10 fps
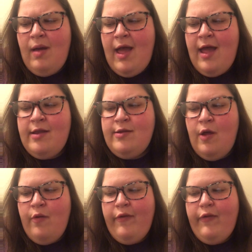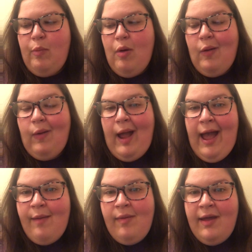I know that the part where
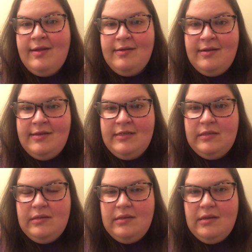I'm at does,